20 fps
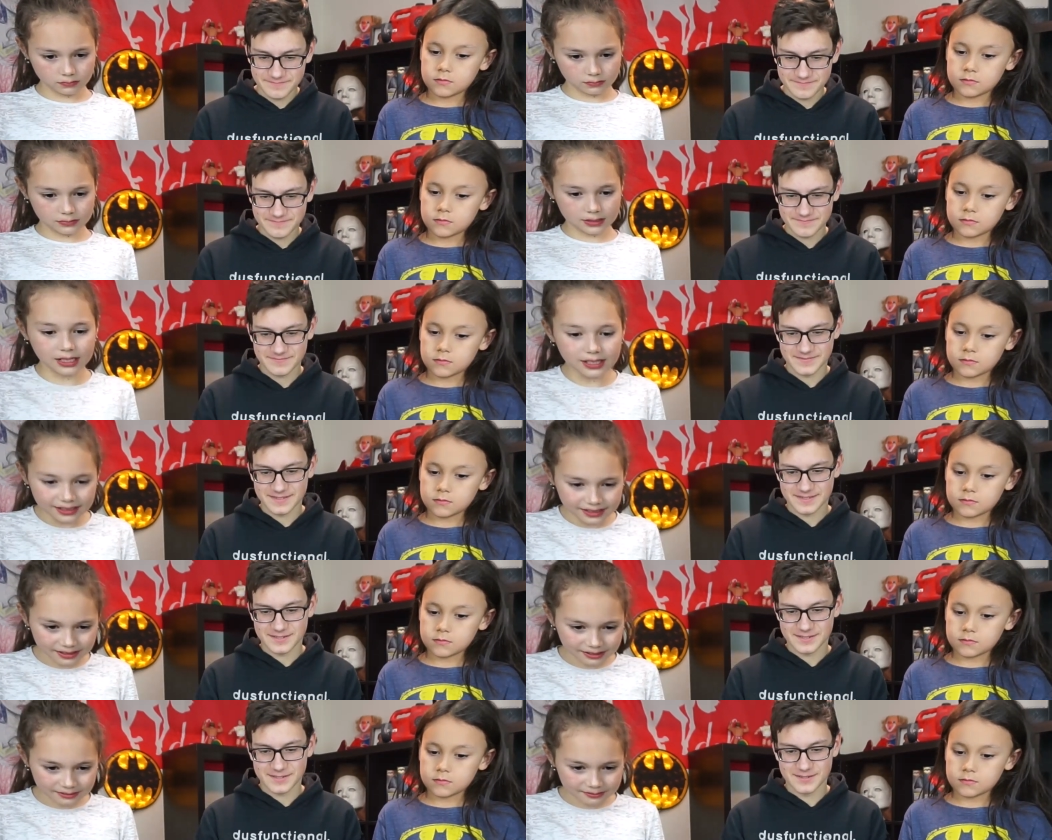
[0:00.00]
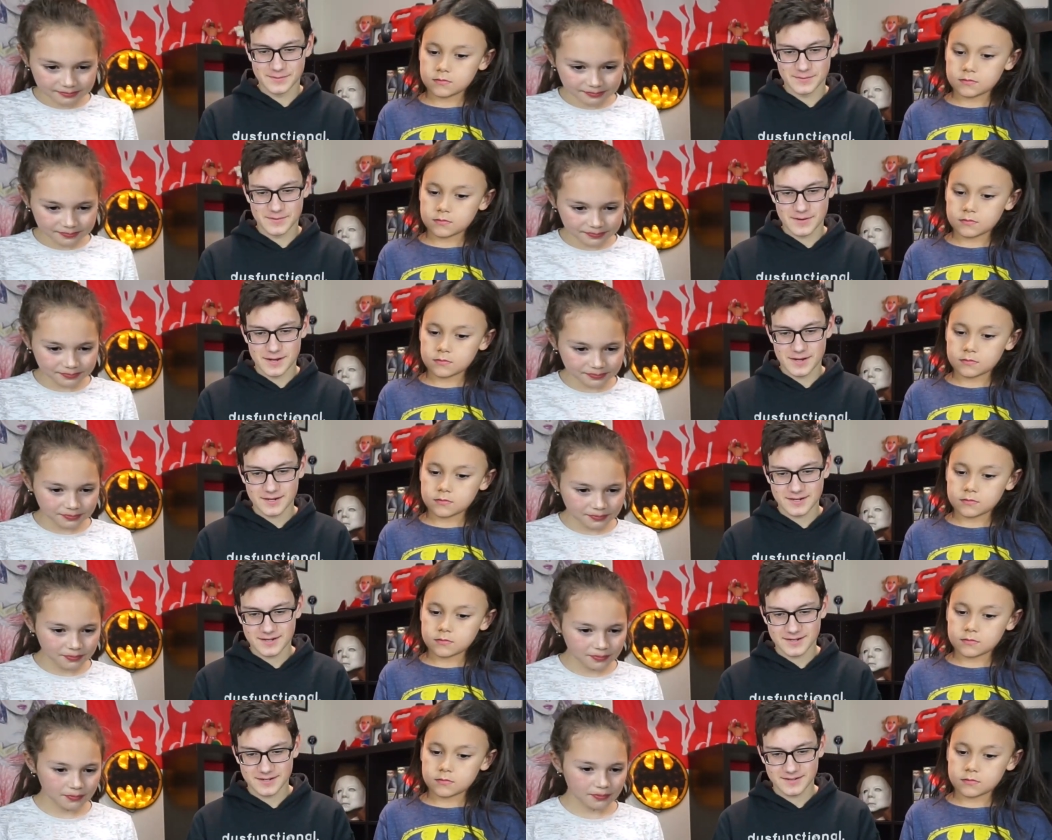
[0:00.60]
Speaker 1: There's the
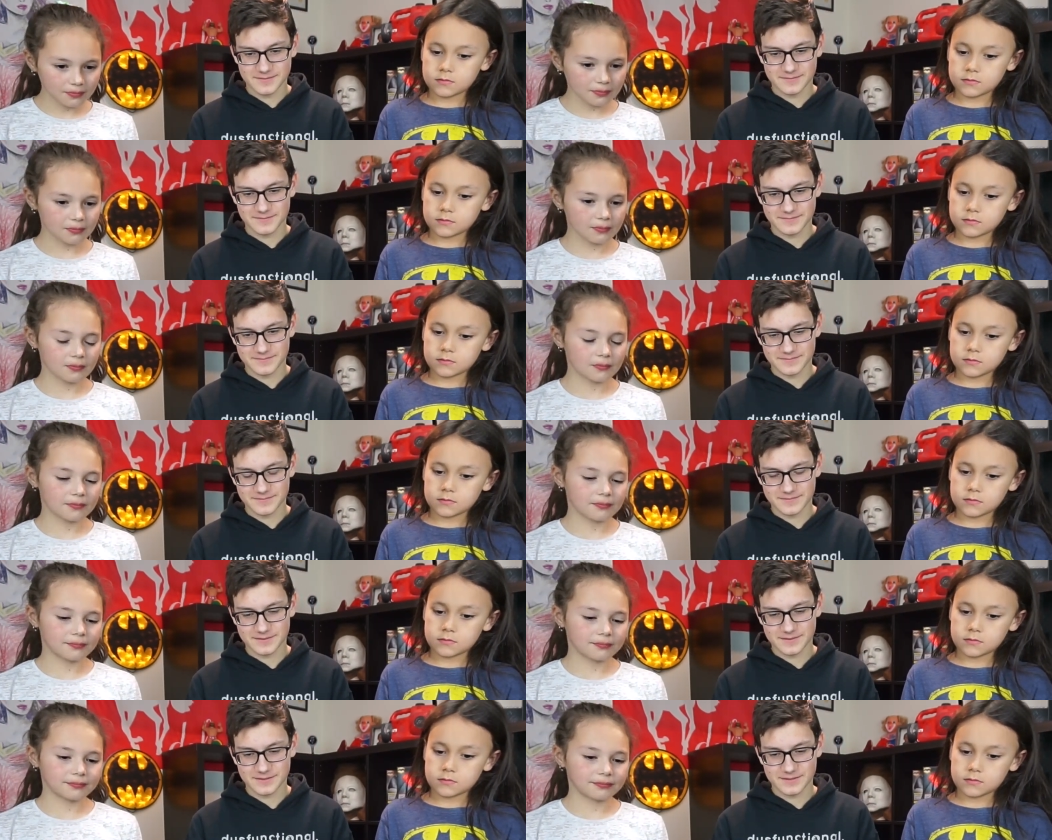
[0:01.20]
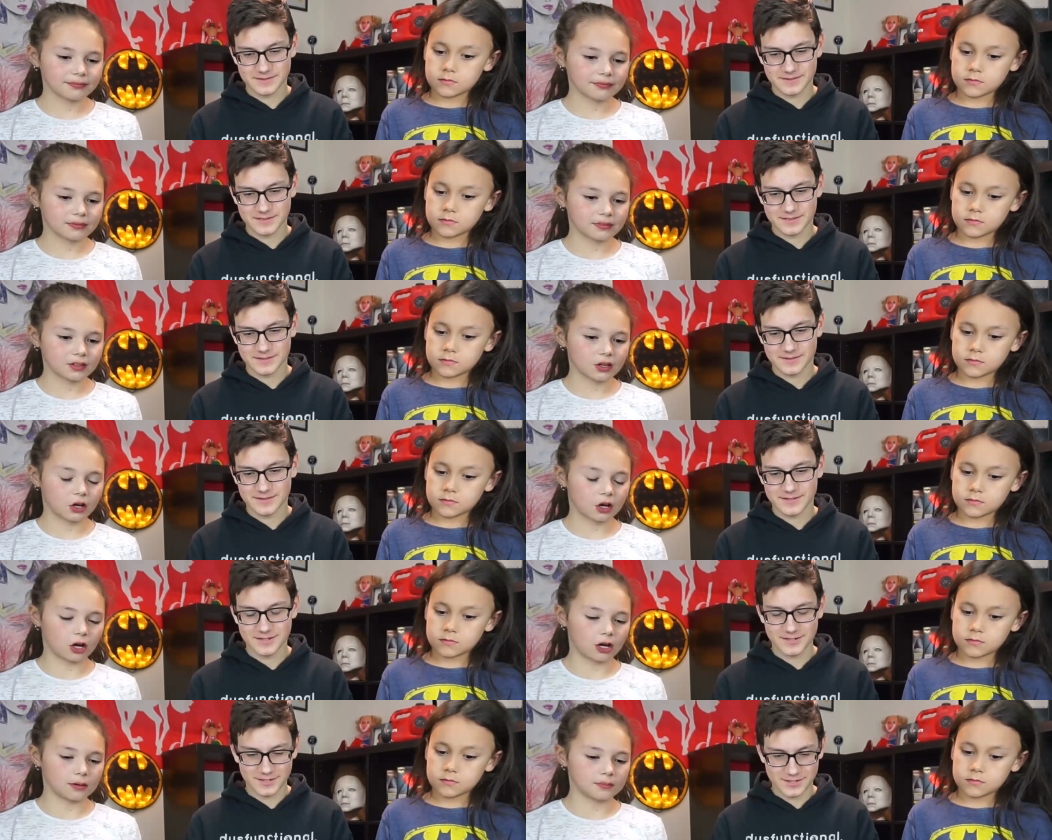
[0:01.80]
Rock.
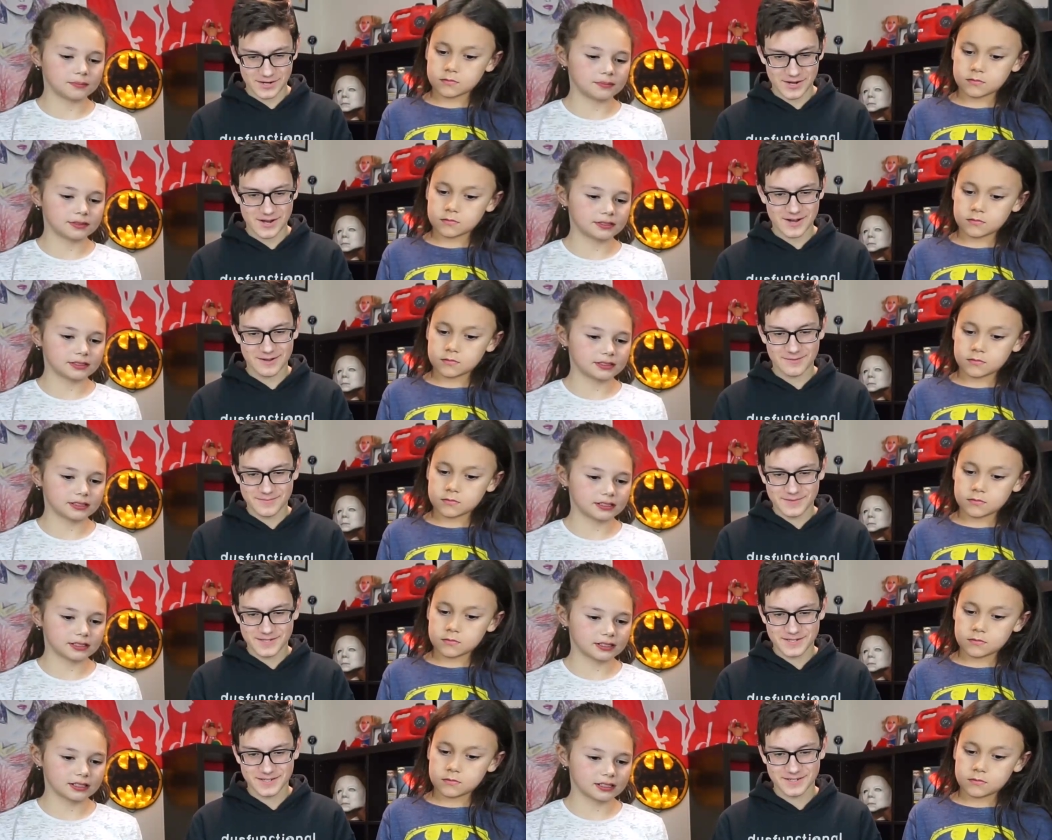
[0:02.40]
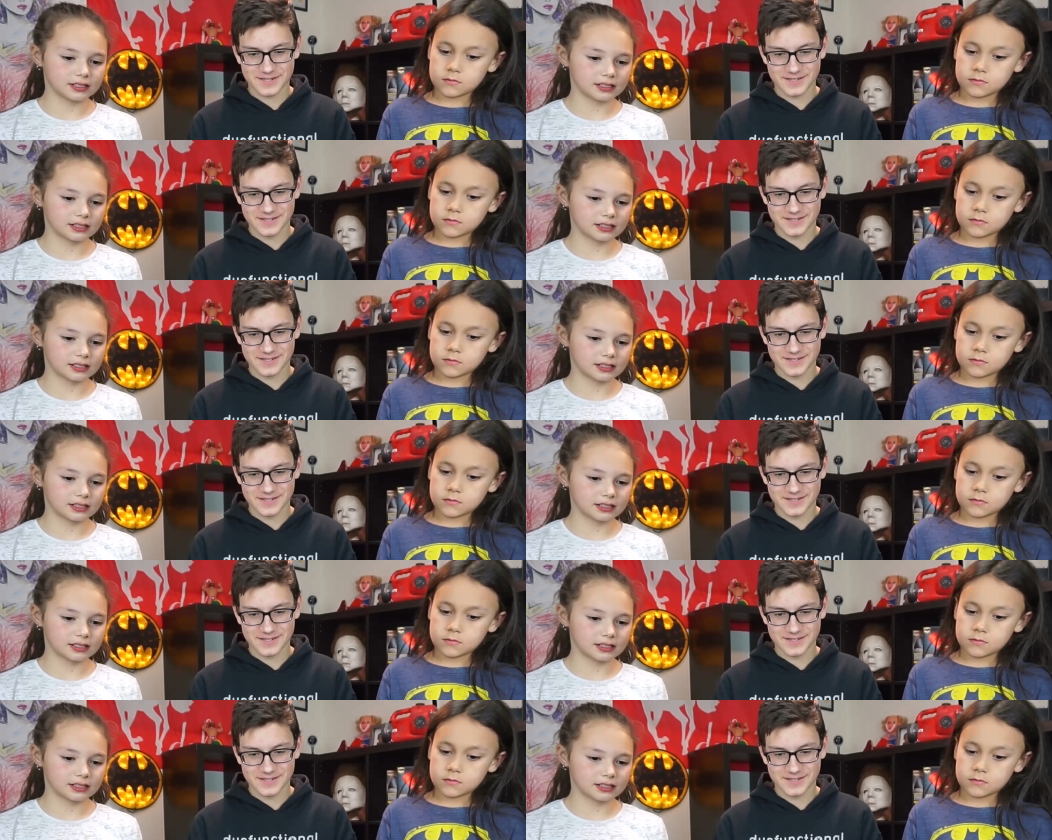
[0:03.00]
There's Hobbs.